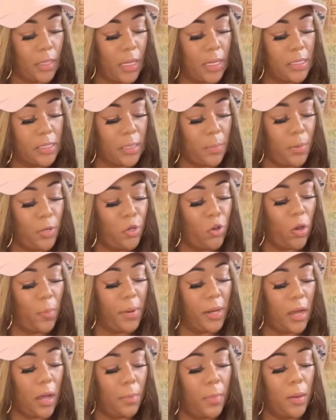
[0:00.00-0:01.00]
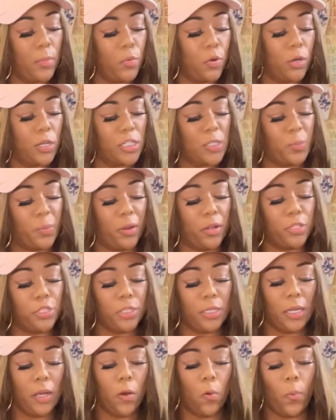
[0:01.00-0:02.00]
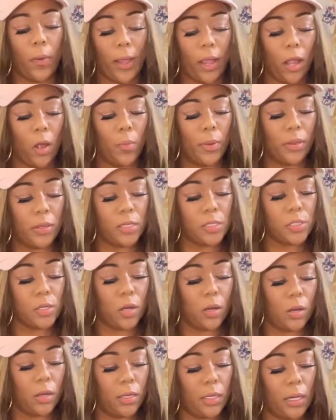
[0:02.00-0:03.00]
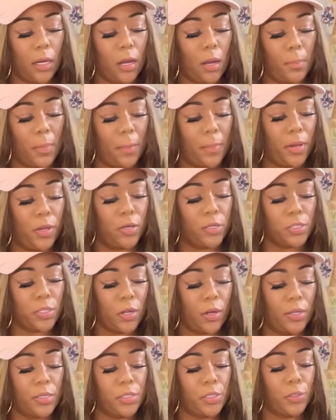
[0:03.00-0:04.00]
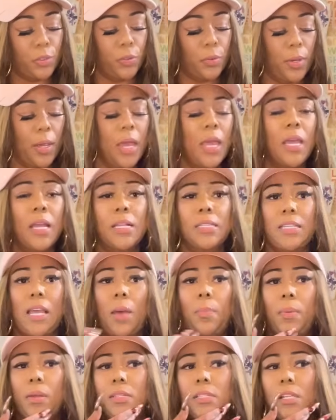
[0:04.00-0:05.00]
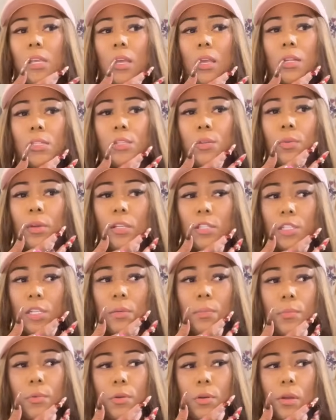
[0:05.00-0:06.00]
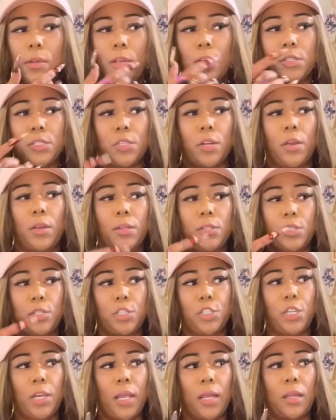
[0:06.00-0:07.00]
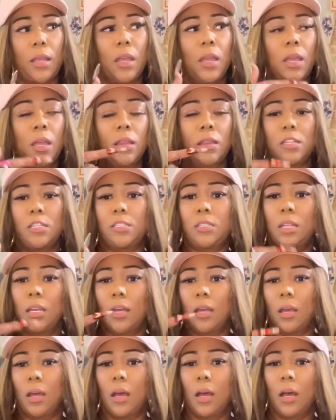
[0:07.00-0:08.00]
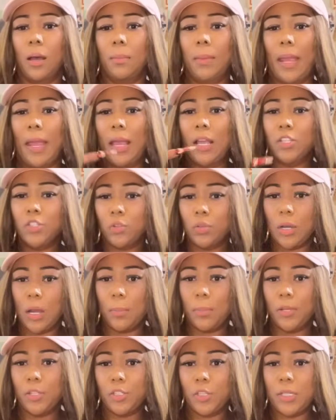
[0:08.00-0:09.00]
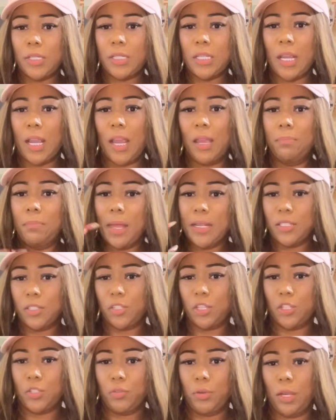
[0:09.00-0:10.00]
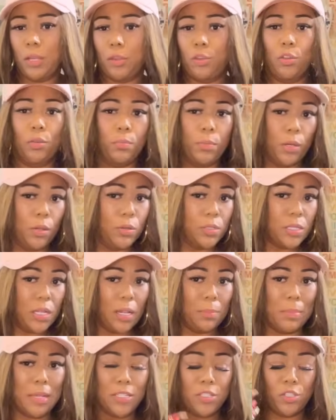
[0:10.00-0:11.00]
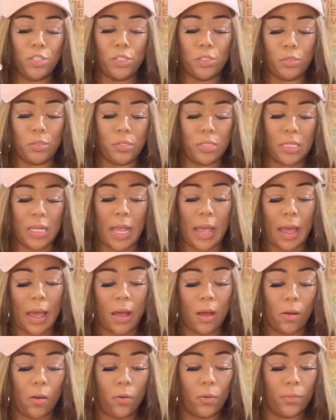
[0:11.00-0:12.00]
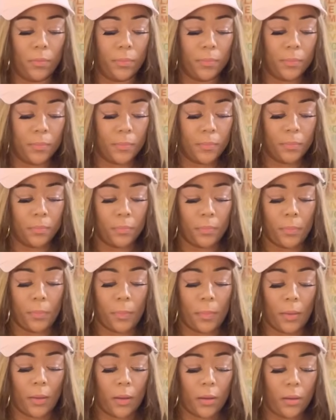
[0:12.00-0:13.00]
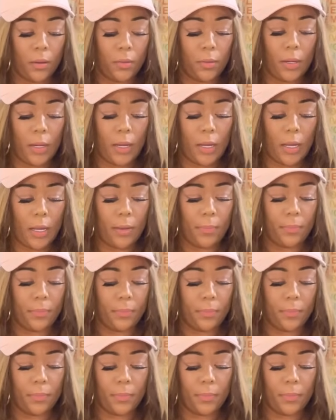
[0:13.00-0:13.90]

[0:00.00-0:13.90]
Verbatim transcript: Some of you are becoming more spiritually aware with this card here. Maybe you're starting to tap into your intuition more. You're starting to check this, the um, angel numbers you're seeing, messages you get through music, messages you see out. Okay.